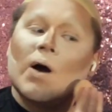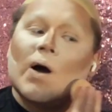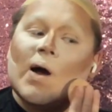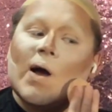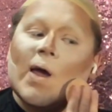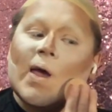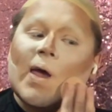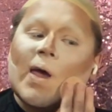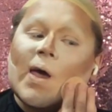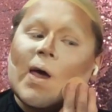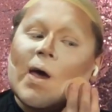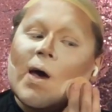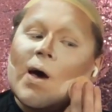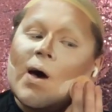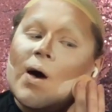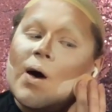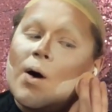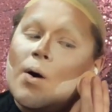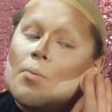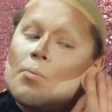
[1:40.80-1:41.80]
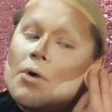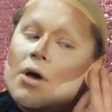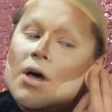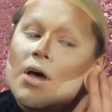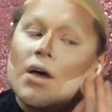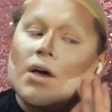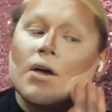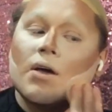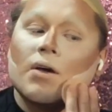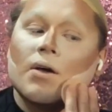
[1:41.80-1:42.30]
I am,
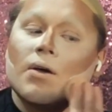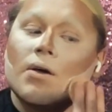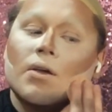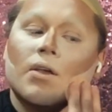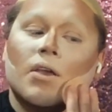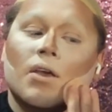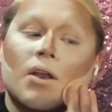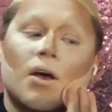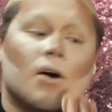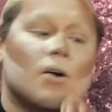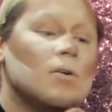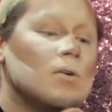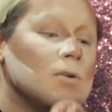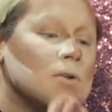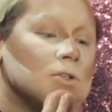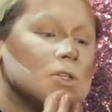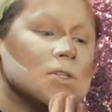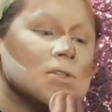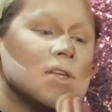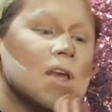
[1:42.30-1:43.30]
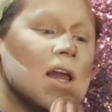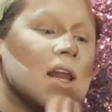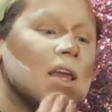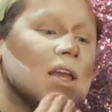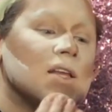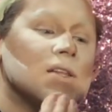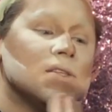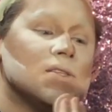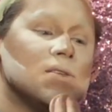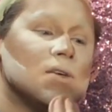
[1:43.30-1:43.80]
just getting
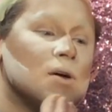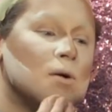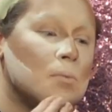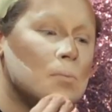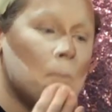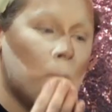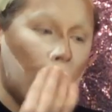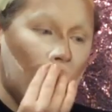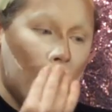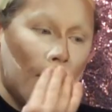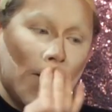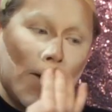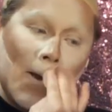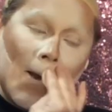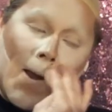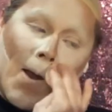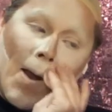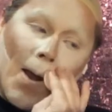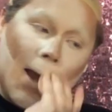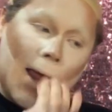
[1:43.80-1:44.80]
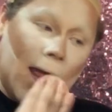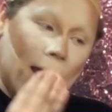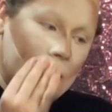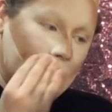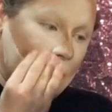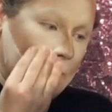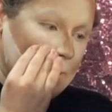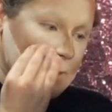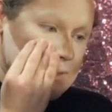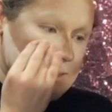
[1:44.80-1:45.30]
in some
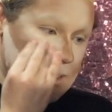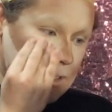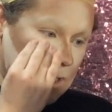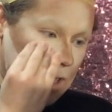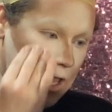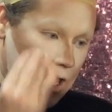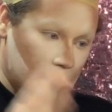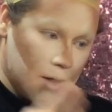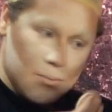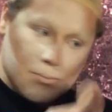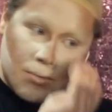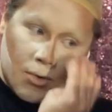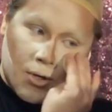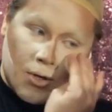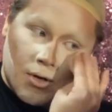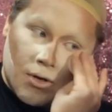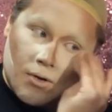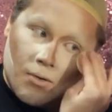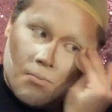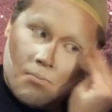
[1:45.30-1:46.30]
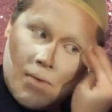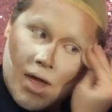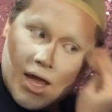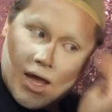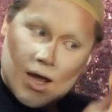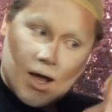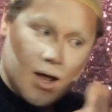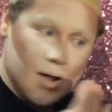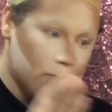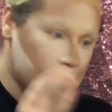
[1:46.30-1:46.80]
80s glam
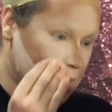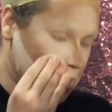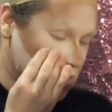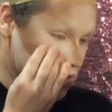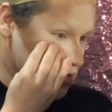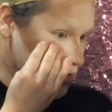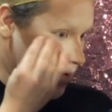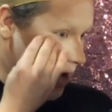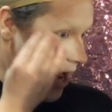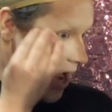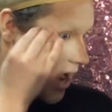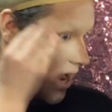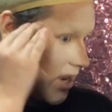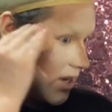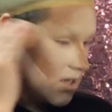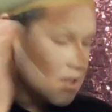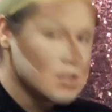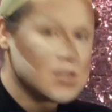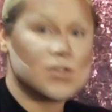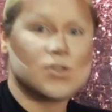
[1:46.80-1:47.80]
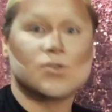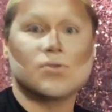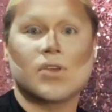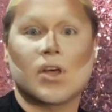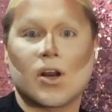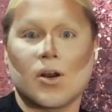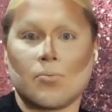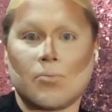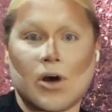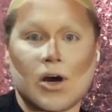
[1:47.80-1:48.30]
makeup and drag to do
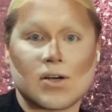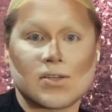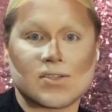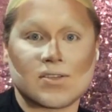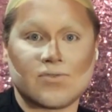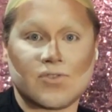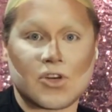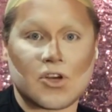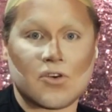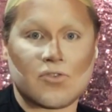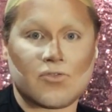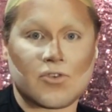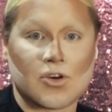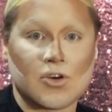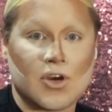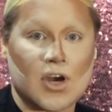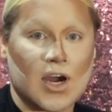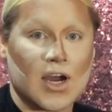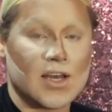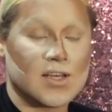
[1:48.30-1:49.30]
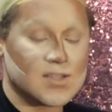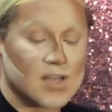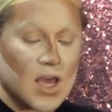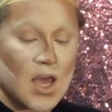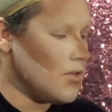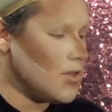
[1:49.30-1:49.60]
that unboxing video for you guys.